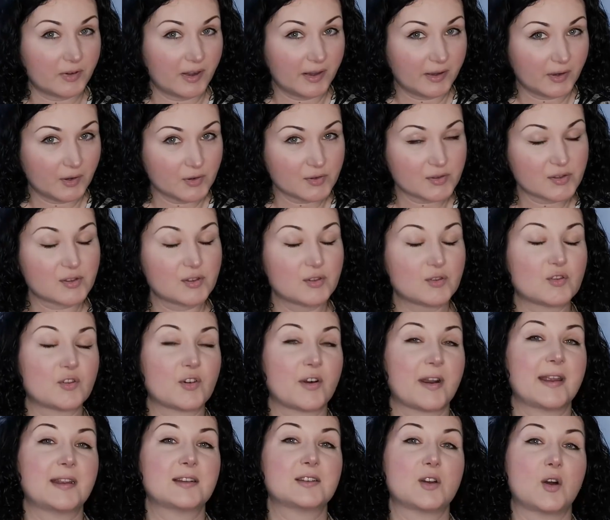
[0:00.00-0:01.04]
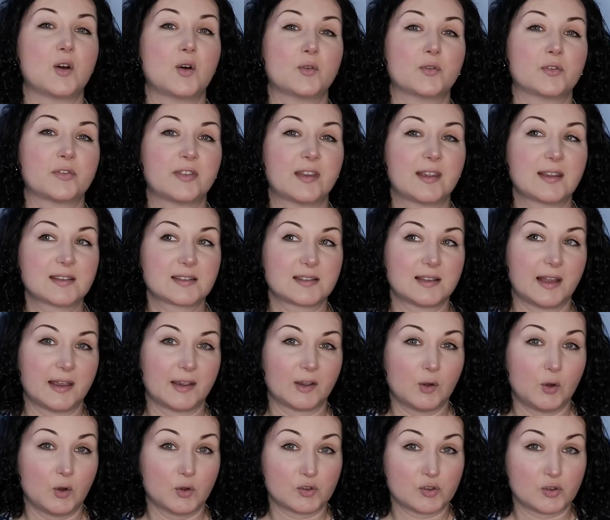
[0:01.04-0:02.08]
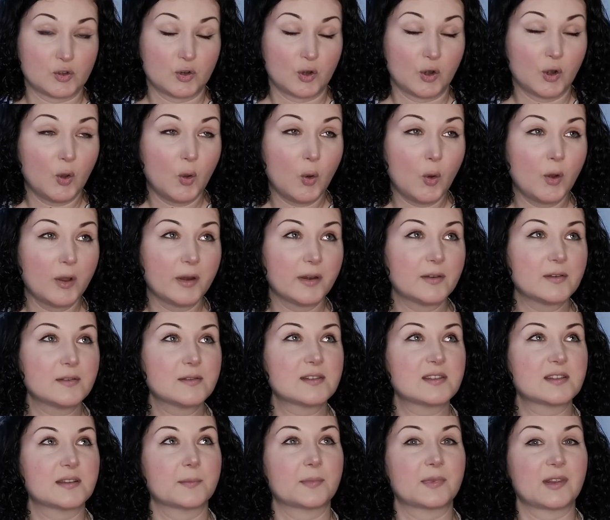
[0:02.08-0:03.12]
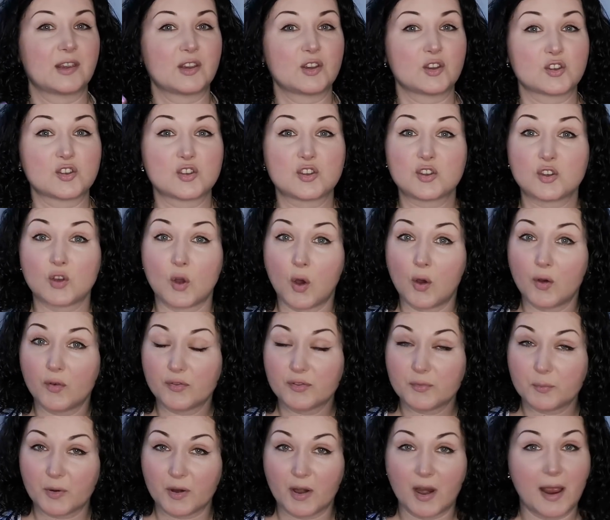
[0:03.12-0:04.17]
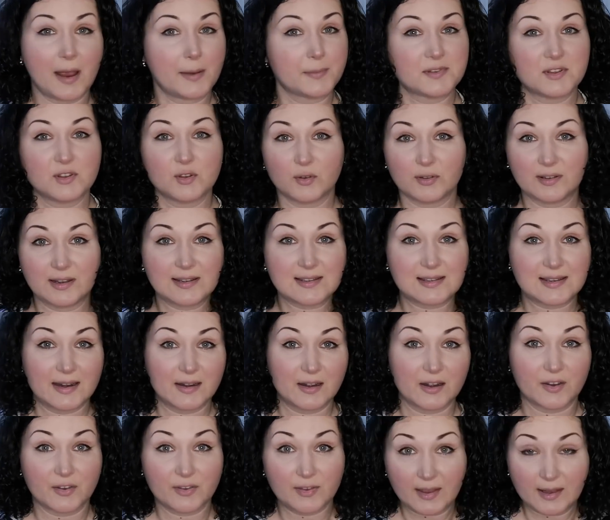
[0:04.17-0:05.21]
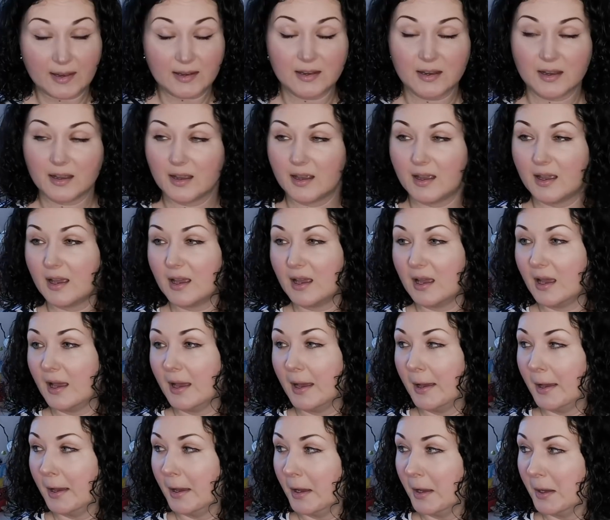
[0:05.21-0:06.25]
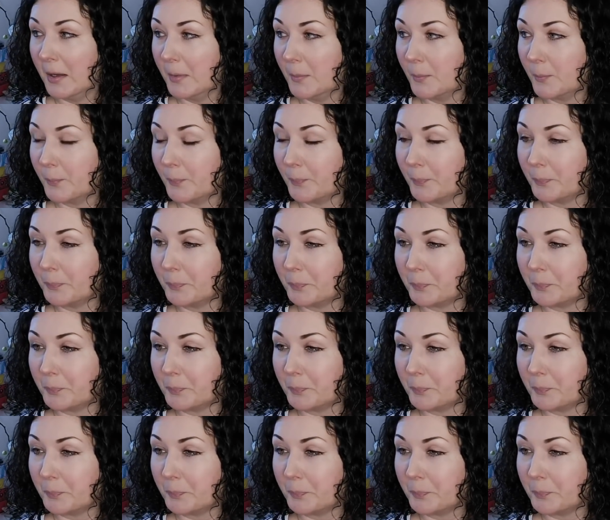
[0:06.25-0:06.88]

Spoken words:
concentrate on things like cotton lawn, something soft, perhaps not necessarily thin. And